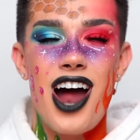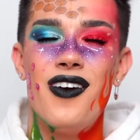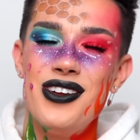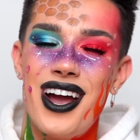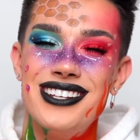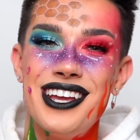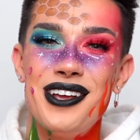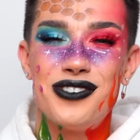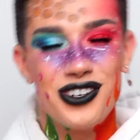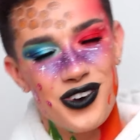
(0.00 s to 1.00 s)
All right, you guys, thank
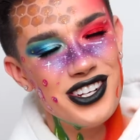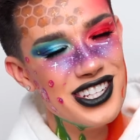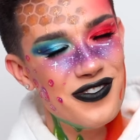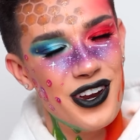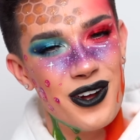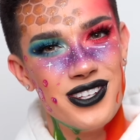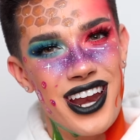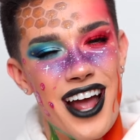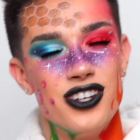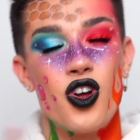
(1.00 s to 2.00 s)
you so much for watching this video
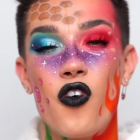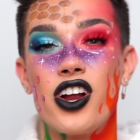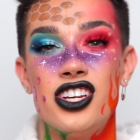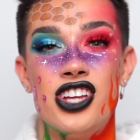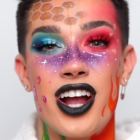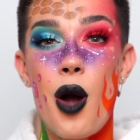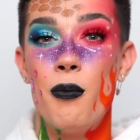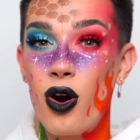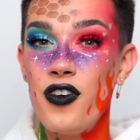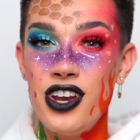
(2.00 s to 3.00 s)
today. Don't forget to check
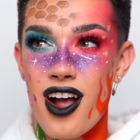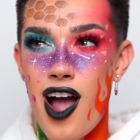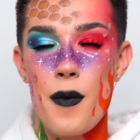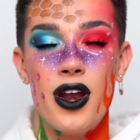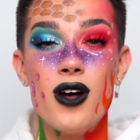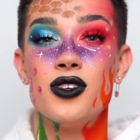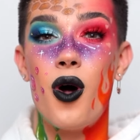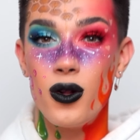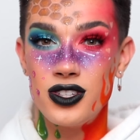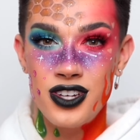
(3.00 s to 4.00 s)
out Morphe dot com and
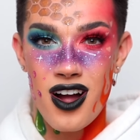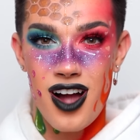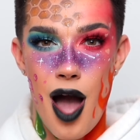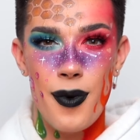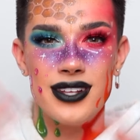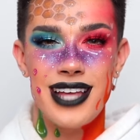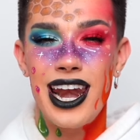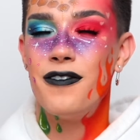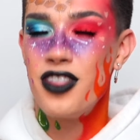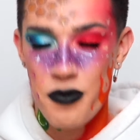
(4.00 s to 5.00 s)
also Ulta dot com.
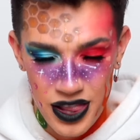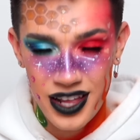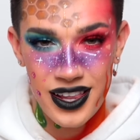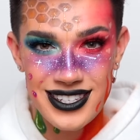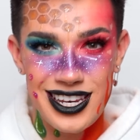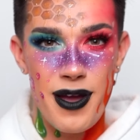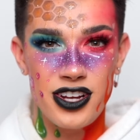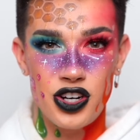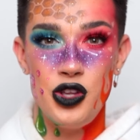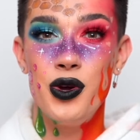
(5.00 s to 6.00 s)
Sign up for the mailing list to
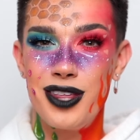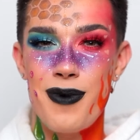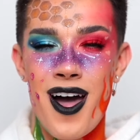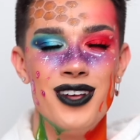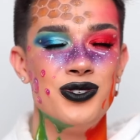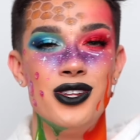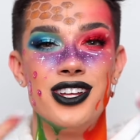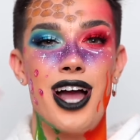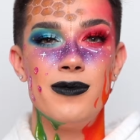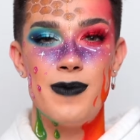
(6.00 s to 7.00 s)
make sure you get the palette as soon
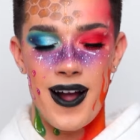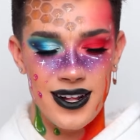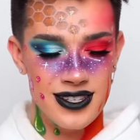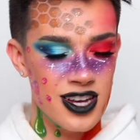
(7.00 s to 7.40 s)
as it comes back in